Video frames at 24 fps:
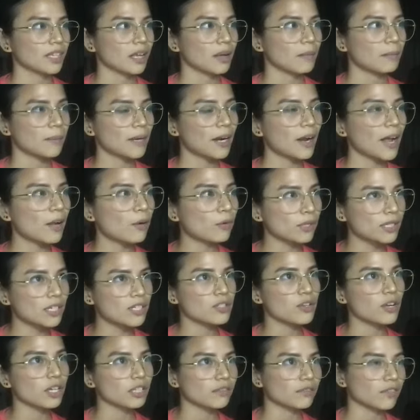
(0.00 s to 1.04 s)
pero I only
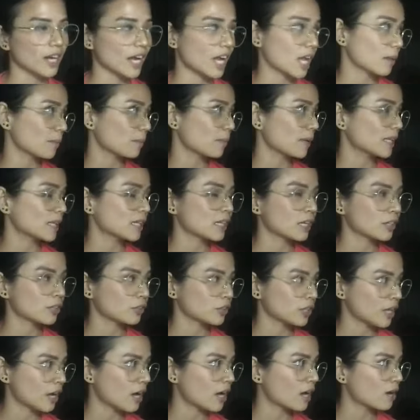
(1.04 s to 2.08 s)
sought for help in ano
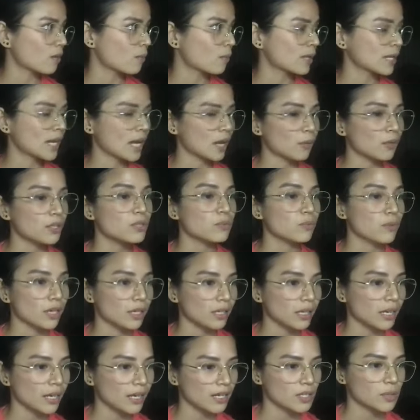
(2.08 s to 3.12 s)
na, when I was
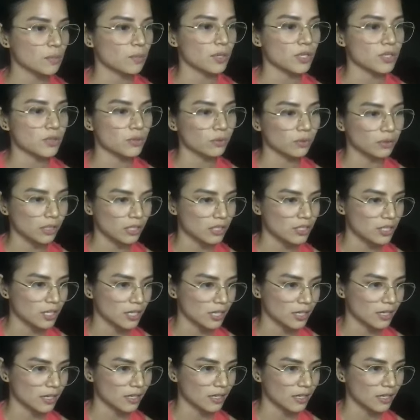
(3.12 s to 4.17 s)
working as a preschool teacher.
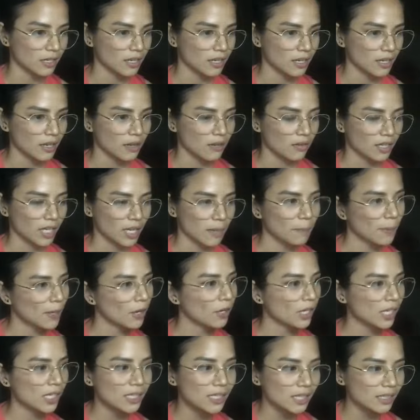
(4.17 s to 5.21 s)
Okay, pero
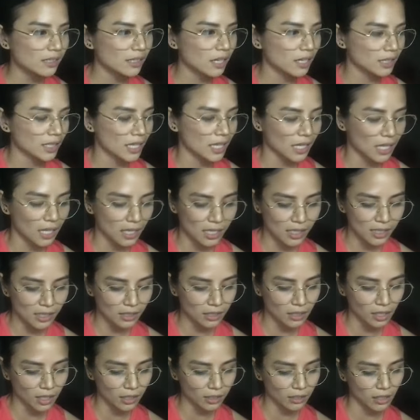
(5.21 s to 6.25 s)
he did not
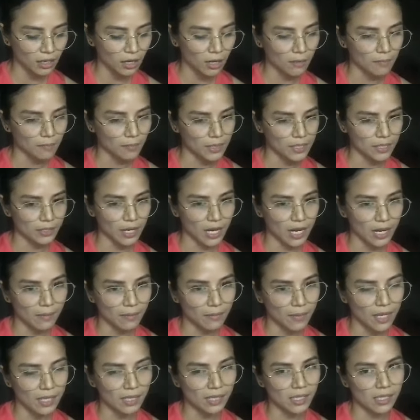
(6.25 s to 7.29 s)
prescribe
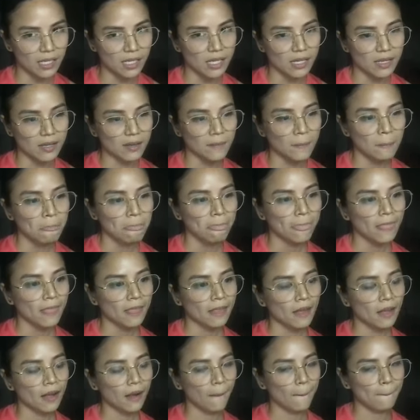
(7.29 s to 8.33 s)
any
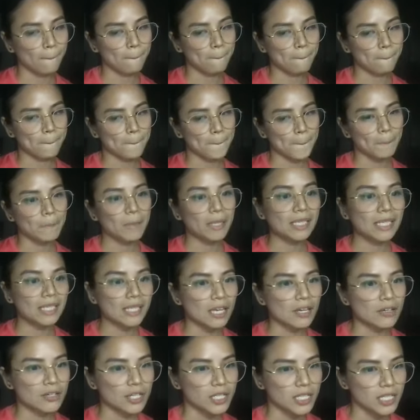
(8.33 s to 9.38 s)

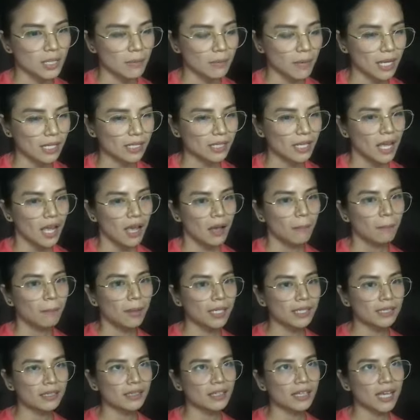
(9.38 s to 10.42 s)
medications naman.
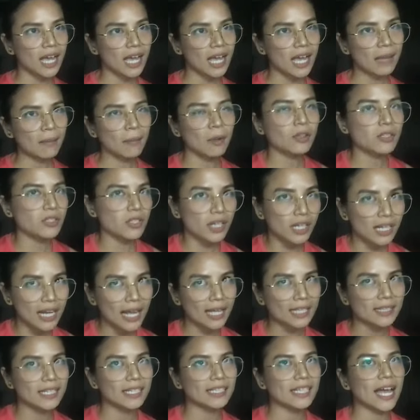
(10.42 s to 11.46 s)
But I'm also
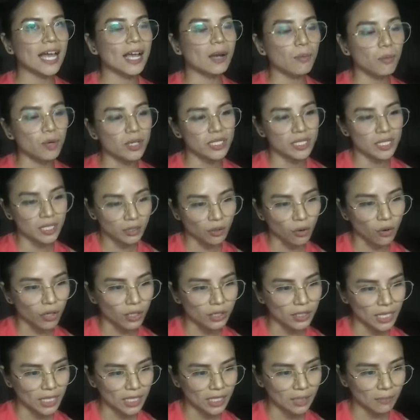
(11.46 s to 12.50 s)
glad that I wasn't on
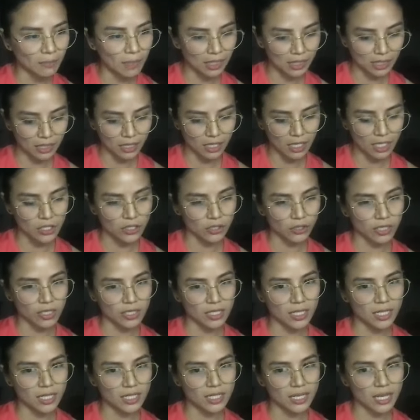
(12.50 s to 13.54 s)
any medications
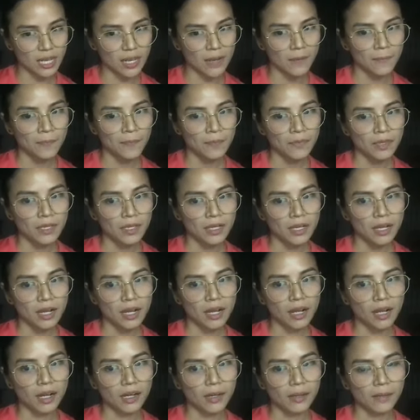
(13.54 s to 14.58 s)
kasi
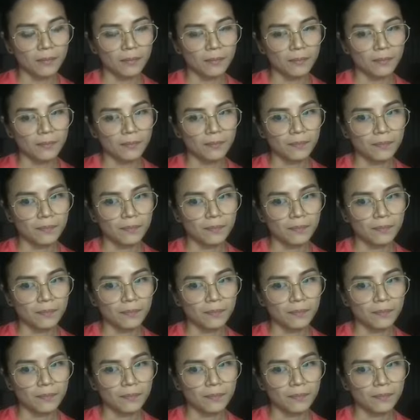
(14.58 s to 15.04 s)
um